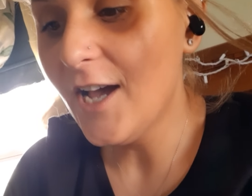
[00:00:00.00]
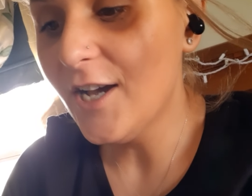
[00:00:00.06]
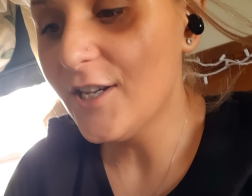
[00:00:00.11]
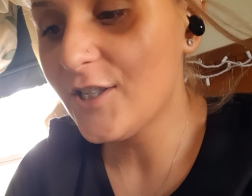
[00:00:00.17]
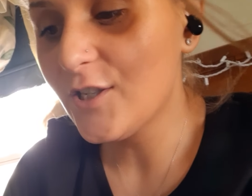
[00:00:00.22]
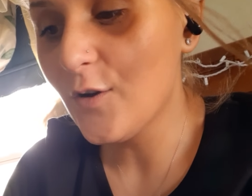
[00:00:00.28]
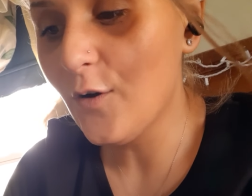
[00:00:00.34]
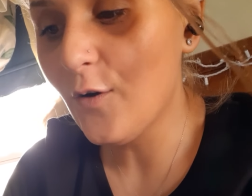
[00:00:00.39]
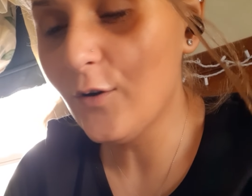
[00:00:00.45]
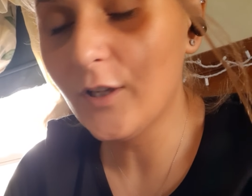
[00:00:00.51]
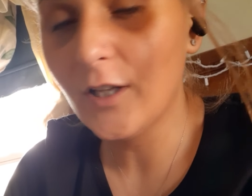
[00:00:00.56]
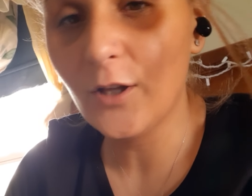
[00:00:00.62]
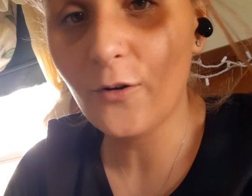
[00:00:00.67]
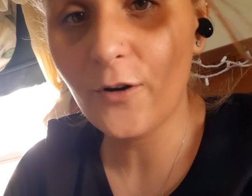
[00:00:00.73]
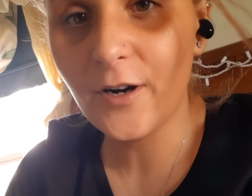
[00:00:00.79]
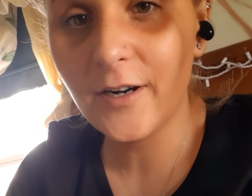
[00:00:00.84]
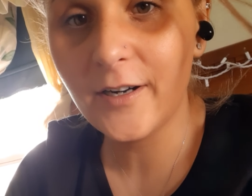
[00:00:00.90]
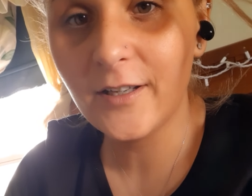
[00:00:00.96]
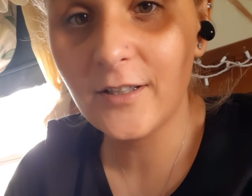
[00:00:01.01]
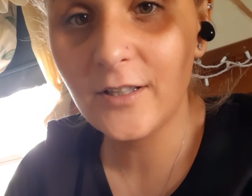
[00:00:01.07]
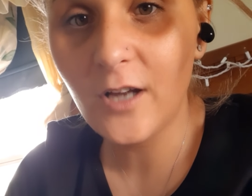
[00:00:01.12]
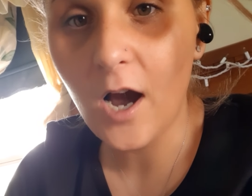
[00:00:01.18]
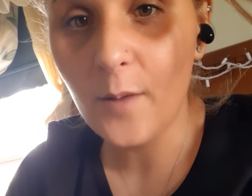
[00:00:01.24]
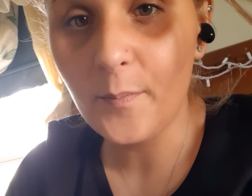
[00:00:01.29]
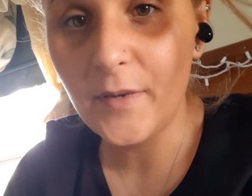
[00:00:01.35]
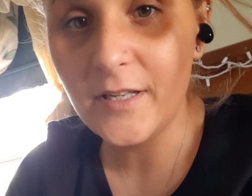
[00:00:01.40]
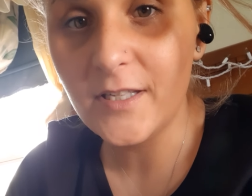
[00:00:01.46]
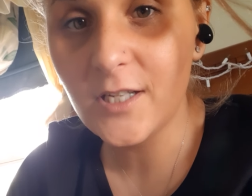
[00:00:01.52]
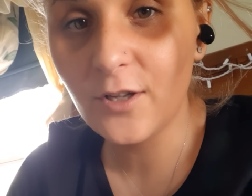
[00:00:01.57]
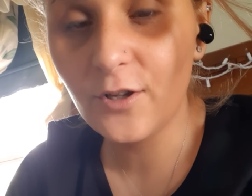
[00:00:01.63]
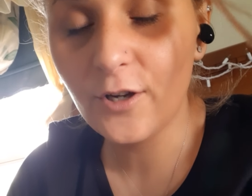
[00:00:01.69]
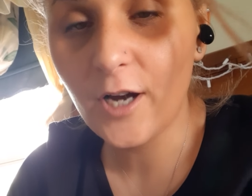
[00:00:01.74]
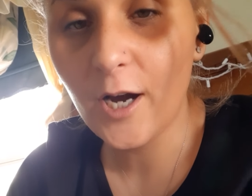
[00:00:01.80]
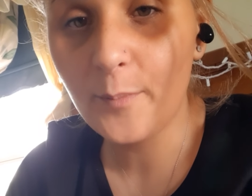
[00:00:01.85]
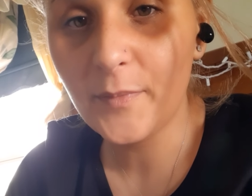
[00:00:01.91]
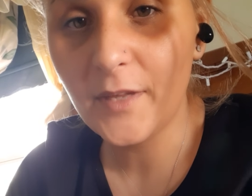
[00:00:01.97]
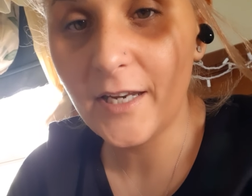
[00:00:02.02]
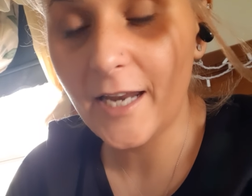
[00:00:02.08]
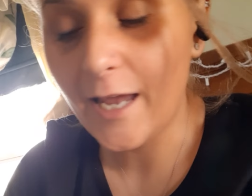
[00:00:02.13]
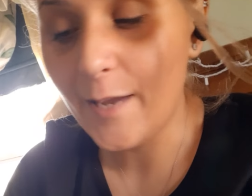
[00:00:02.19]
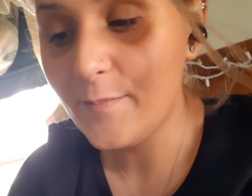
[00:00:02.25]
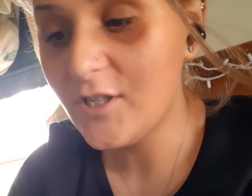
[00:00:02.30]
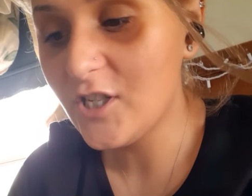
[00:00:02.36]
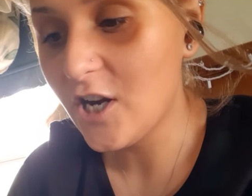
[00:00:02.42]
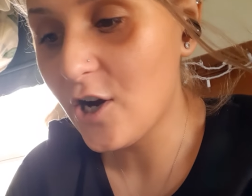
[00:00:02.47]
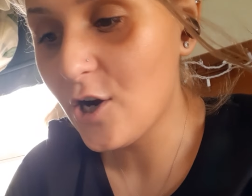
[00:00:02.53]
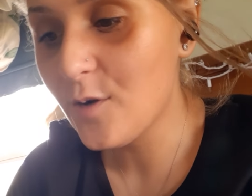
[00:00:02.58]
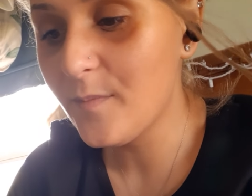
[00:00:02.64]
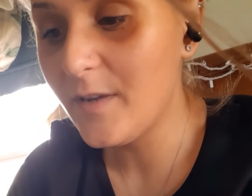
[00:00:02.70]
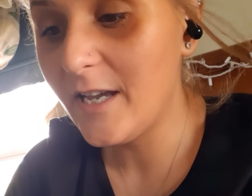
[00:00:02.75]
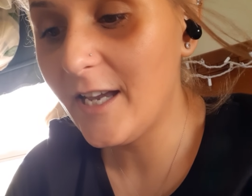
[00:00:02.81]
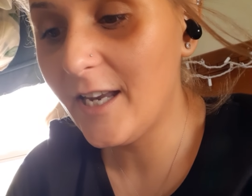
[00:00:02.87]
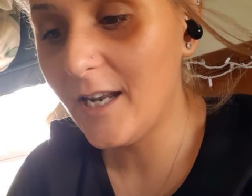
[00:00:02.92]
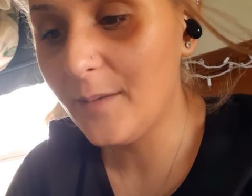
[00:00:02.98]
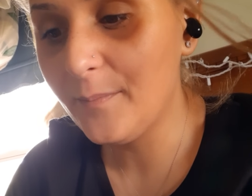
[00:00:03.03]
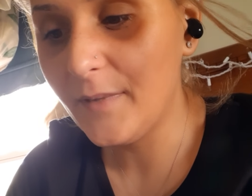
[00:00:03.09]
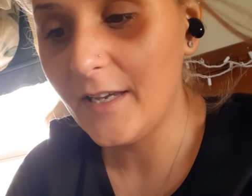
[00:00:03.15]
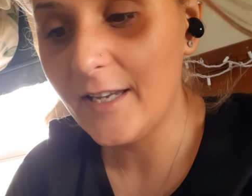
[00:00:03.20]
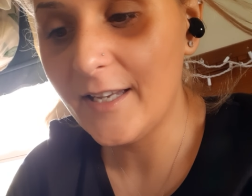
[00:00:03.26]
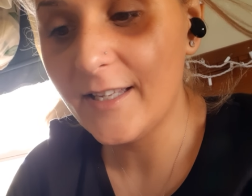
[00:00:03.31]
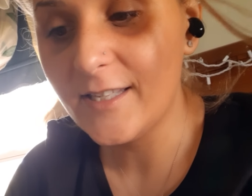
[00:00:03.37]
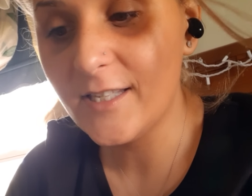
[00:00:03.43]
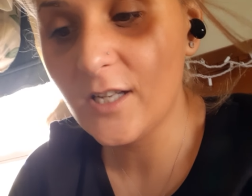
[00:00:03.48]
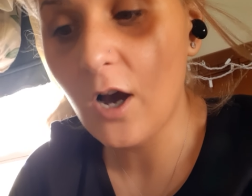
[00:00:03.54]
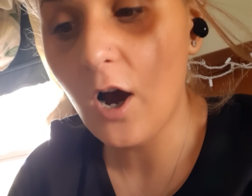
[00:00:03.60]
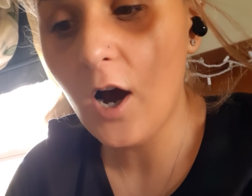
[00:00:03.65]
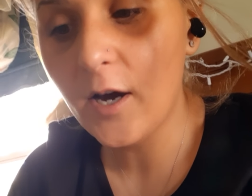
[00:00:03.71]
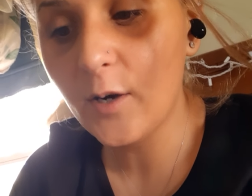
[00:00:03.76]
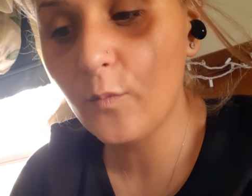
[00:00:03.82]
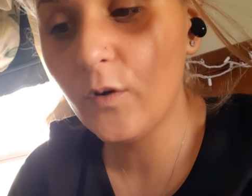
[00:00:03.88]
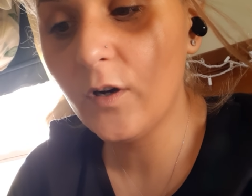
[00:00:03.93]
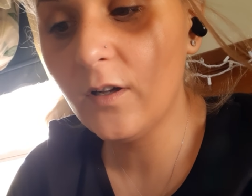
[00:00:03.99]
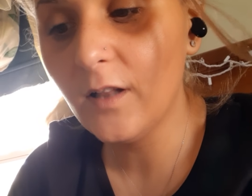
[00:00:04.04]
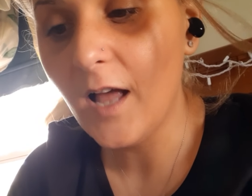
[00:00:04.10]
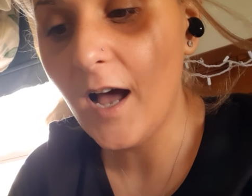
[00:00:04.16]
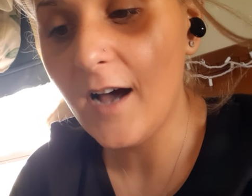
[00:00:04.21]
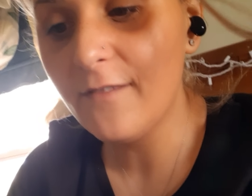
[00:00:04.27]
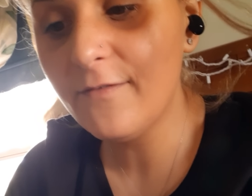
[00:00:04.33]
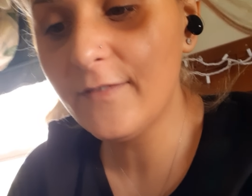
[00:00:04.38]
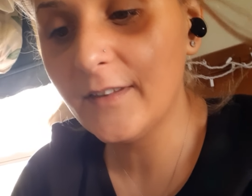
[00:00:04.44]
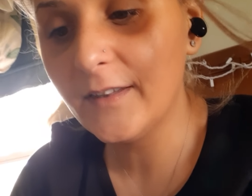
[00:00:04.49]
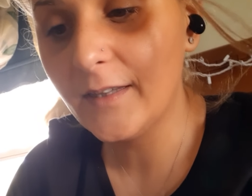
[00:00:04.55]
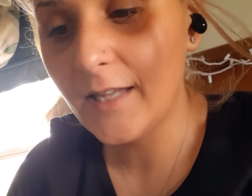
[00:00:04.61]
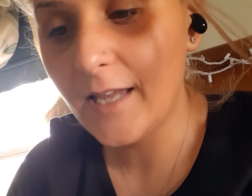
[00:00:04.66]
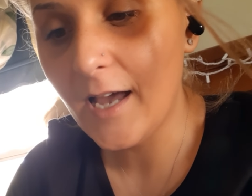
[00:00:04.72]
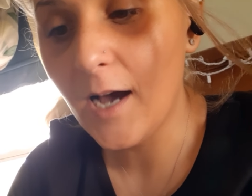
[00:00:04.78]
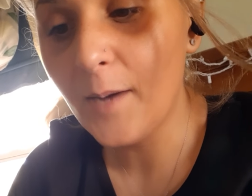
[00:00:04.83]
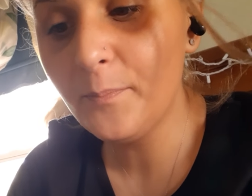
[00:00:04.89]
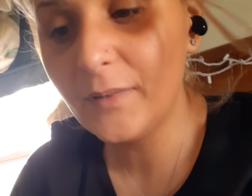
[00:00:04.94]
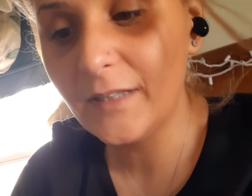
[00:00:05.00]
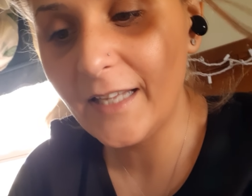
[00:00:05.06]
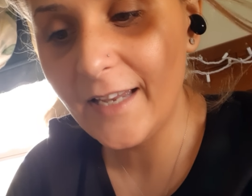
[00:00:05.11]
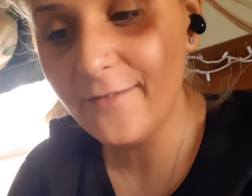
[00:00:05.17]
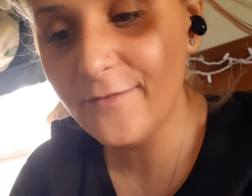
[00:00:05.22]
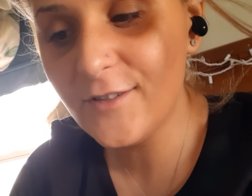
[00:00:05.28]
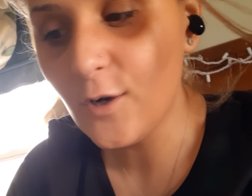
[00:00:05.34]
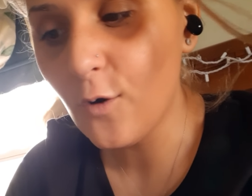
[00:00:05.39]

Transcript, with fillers: so the lord got me to look up the name jeremy and it means god will uplift